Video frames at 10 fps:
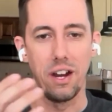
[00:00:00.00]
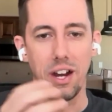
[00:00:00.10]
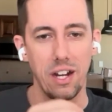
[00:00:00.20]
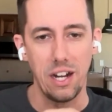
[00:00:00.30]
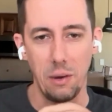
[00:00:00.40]

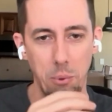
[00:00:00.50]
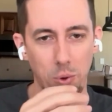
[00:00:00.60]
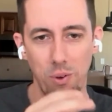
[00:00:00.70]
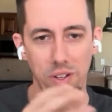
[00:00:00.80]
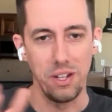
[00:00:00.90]
a
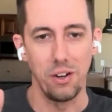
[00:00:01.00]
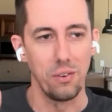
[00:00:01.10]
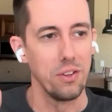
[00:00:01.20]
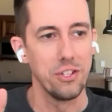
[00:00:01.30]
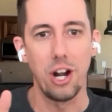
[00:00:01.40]
couple,
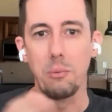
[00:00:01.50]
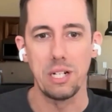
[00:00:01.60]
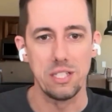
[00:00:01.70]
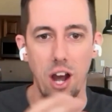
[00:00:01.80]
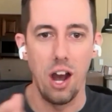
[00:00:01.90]

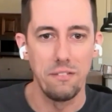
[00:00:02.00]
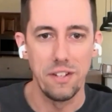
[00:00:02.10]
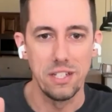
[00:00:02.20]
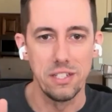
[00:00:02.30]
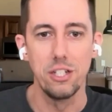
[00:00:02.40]
Starbucks
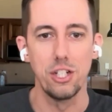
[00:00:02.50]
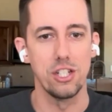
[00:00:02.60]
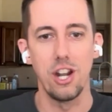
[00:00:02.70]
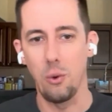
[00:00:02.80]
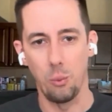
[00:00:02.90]
coffees to
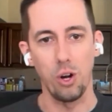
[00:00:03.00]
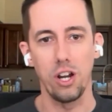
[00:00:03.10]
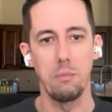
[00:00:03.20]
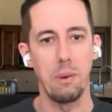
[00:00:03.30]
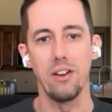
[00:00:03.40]
just not
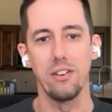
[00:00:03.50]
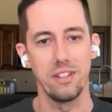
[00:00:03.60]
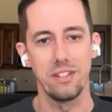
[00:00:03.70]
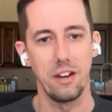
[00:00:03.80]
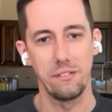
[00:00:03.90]
worry
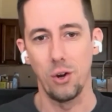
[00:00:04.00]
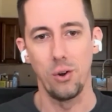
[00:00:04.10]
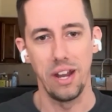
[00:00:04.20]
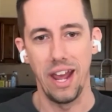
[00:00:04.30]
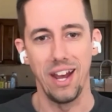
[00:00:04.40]
about stuff
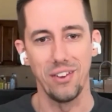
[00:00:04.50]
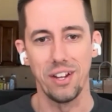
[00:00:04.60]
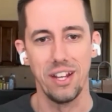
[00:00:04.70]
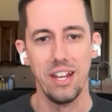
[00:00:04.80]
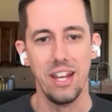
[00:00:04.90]
going
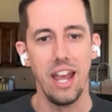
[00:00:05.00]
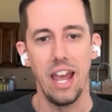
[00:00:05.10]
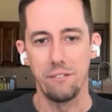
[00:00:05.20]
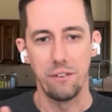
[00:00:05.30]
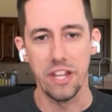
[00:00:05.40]
down
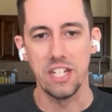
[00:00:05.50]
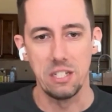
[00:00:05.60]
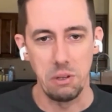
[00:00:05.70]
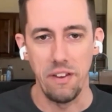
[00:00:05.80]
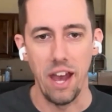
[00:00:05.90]
and for things
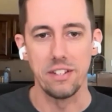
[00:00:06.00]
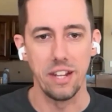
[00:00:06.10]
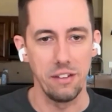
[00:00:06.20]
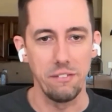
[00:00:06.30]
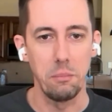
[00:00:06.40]
to be fast.
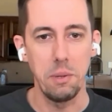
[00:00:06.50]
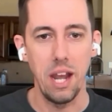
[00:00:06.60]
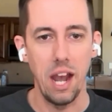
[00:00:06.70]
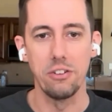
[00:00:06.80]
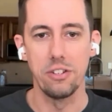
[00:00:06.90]
Like for
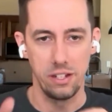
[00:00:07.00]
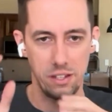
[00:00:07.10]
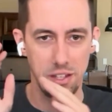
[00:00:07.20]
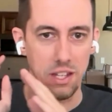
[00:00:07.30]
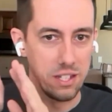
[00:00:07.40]
me, I was
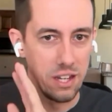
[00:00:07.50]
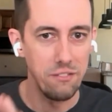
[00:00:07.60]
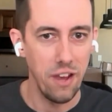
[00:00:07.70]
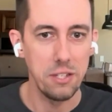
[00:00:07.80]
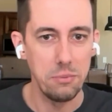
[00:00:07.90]
like, it's an
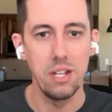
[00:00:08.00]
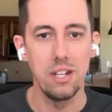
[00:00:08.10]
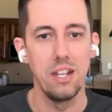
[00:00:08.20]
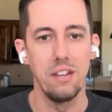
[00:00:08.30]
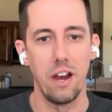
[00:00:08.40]

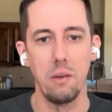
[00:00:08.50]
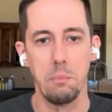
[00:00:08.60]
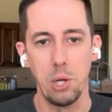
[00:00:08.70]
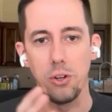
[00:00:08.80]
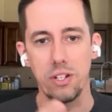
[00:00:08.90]
investment. If I'm
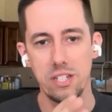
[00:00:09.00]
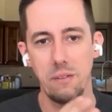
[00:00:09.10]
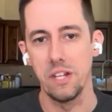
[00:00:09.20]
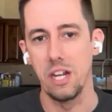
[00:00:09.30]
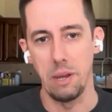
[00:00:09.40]
building
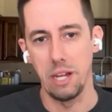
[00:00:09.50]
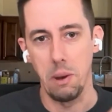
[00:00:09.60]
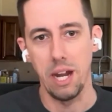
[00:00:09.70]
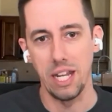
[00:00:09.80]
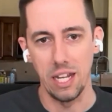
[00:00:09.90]
something to make
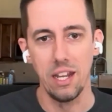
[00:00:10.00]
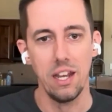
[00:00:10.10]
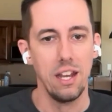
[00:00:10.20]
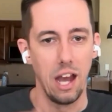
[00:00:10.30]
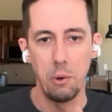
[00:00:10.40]
money,
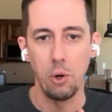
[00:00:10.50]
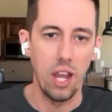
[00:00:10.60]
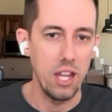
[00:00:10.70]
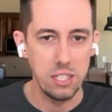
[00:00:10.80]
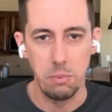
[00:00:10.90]
I'm
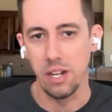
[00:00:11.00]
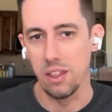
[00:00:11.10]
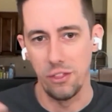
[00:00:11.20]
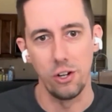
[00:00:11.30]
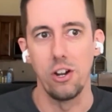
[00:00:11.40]
okay
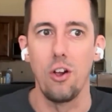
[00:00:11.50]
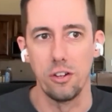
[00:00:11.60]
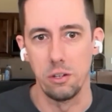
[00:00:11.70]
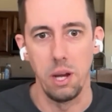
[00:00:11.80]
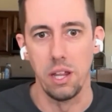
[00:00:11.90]
spending
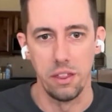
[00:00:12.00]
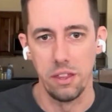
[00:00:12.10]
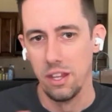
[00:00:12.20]
$30 a month